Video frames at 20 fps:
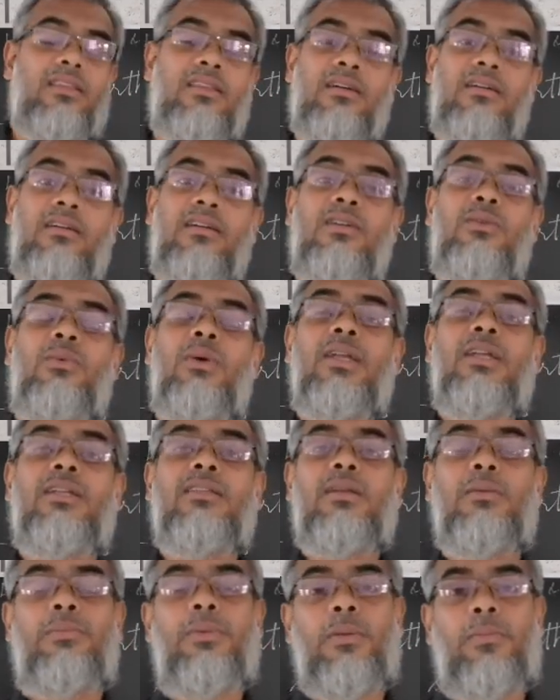Third one, in
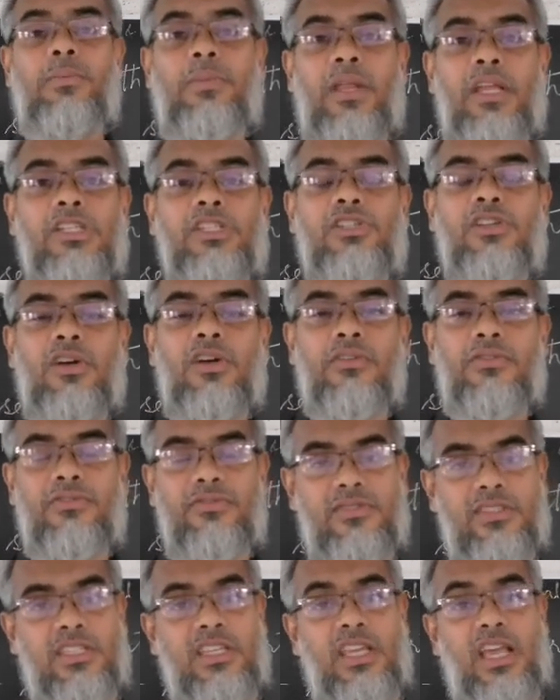the preparation of
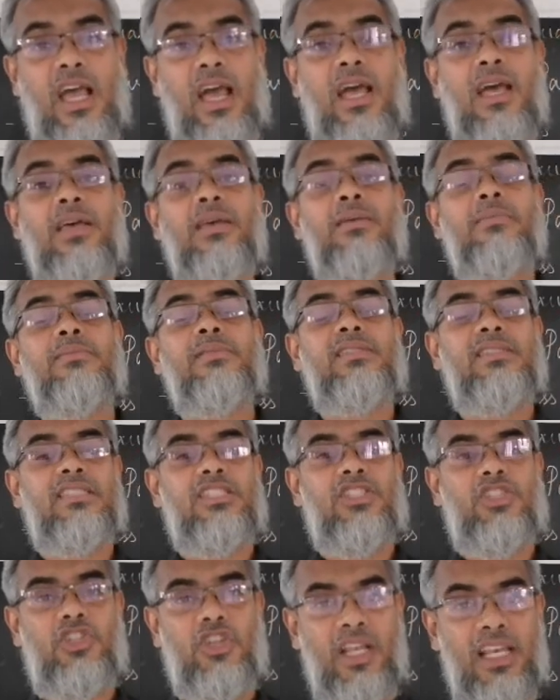
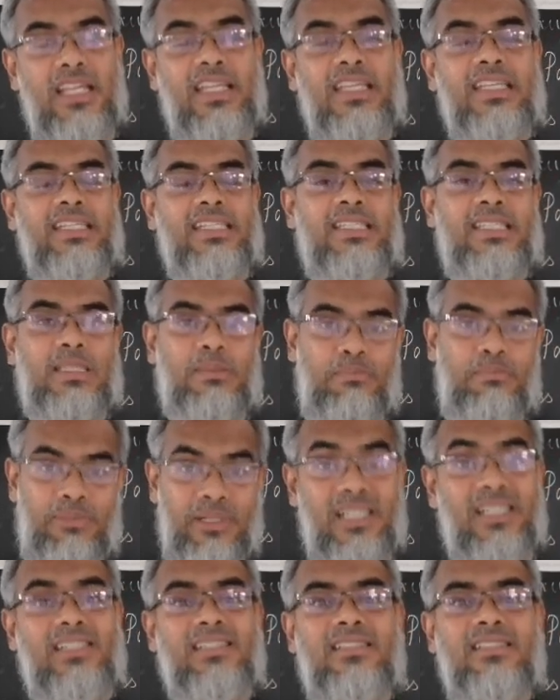jams, jellies,
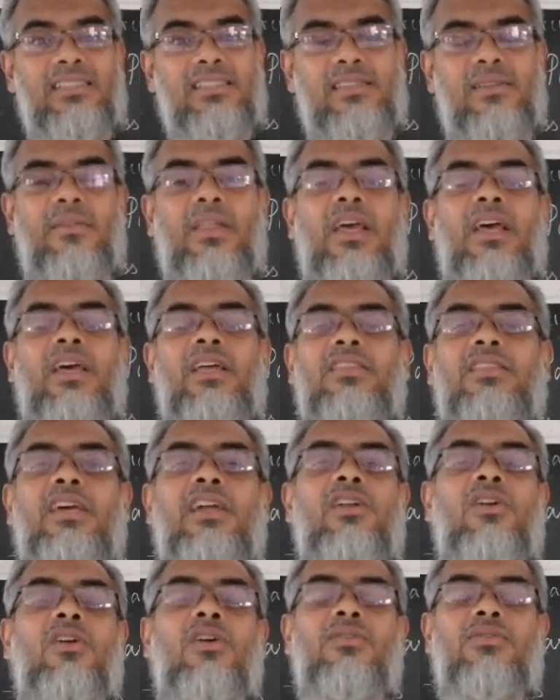pickles, they
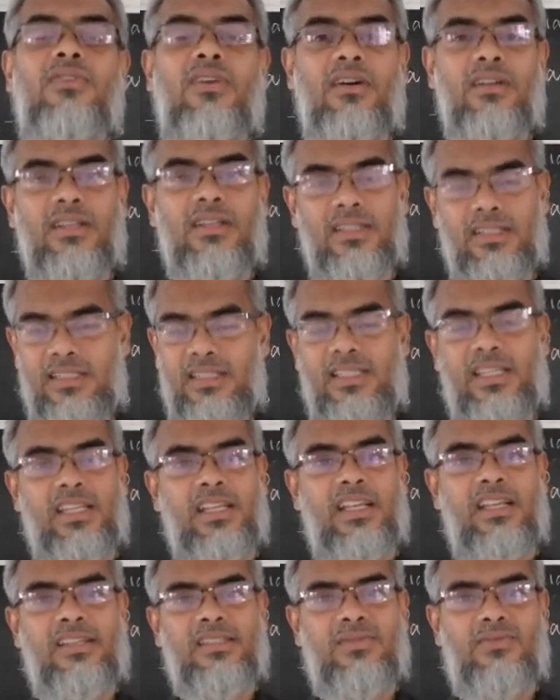go for
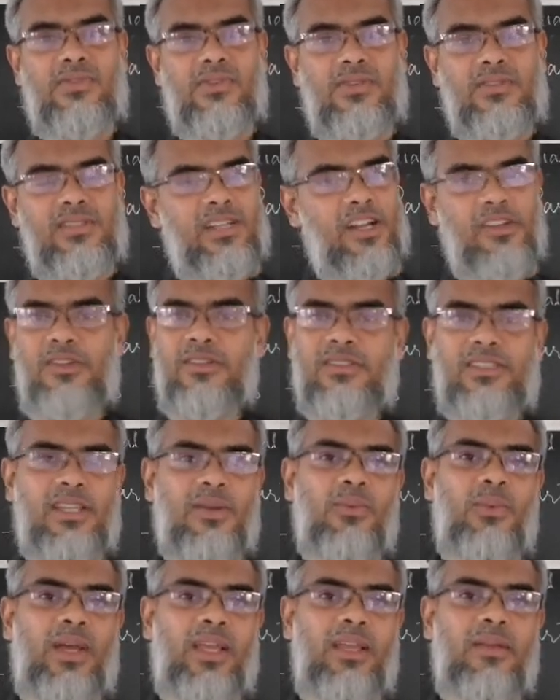seedless fruits. Can you say
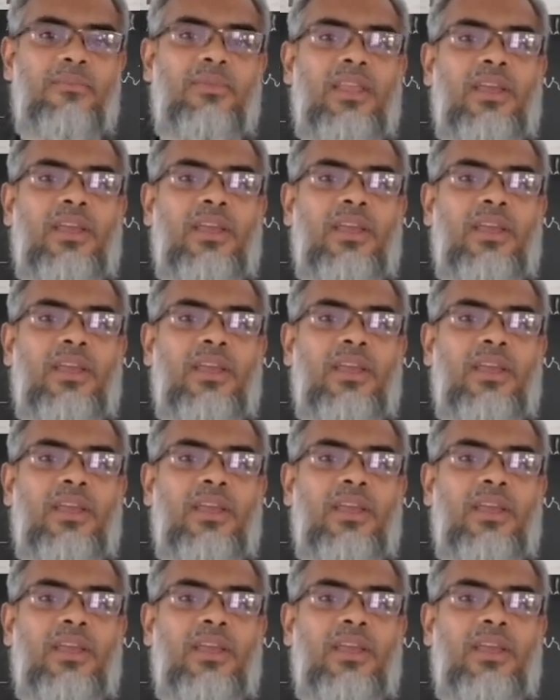why?